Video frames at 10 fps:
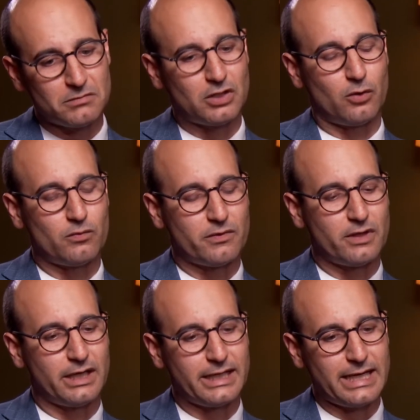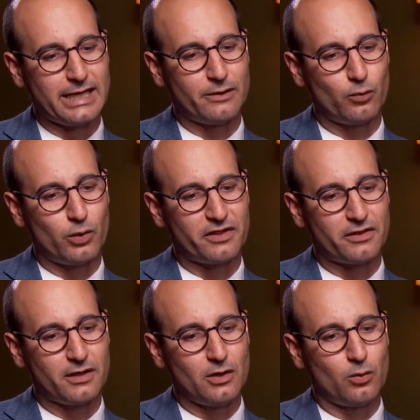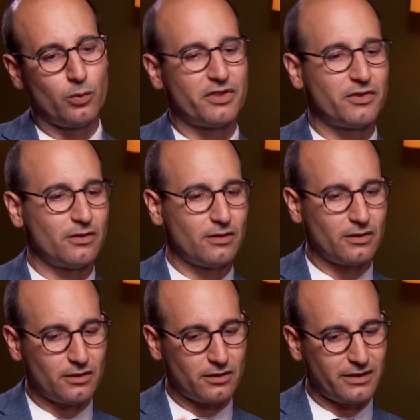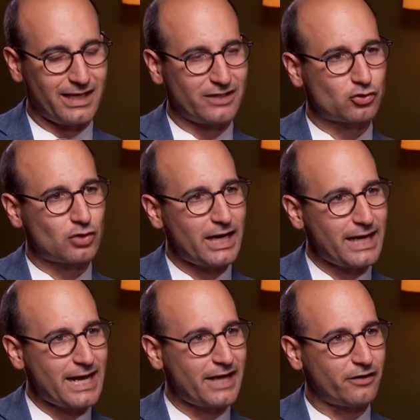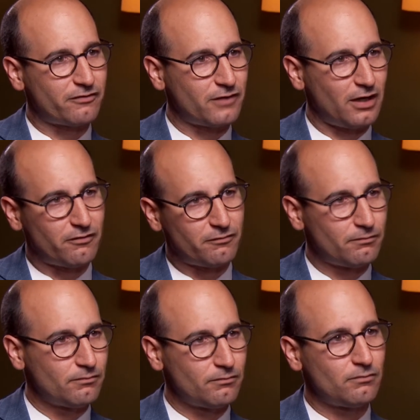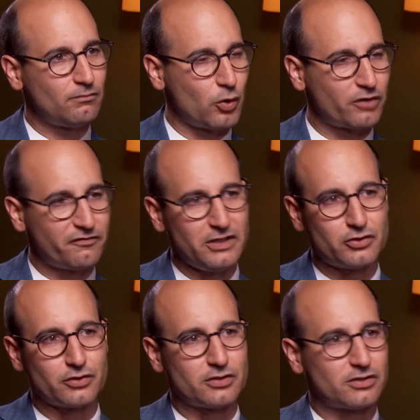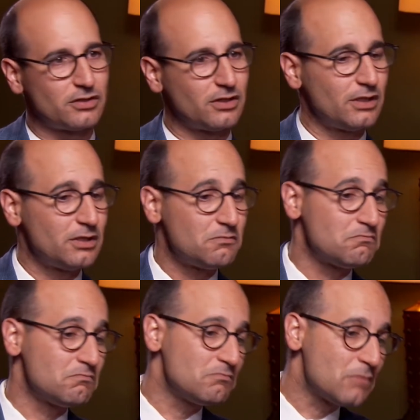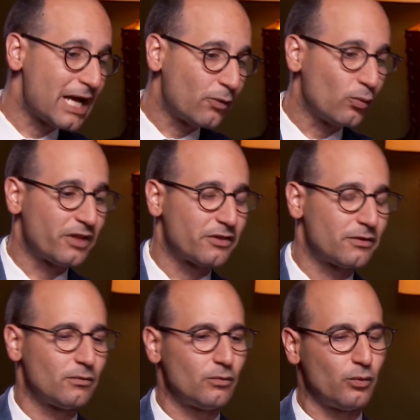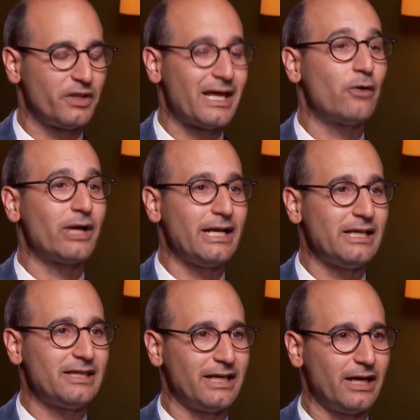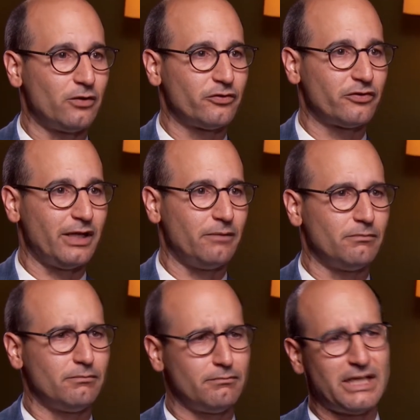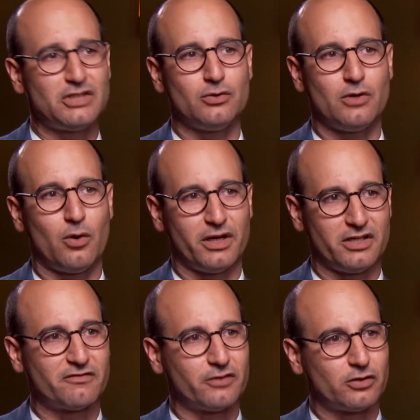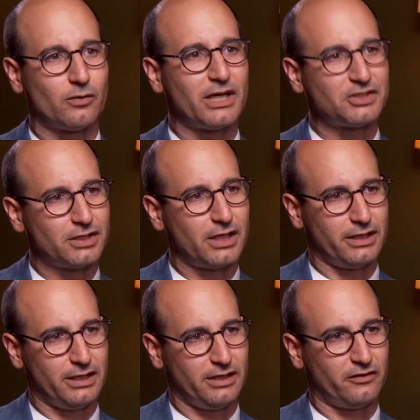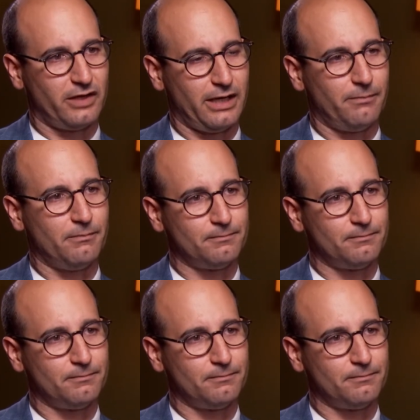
you know, again, with that triad of motor features and without anything else that makes you go in a different direction on the exam.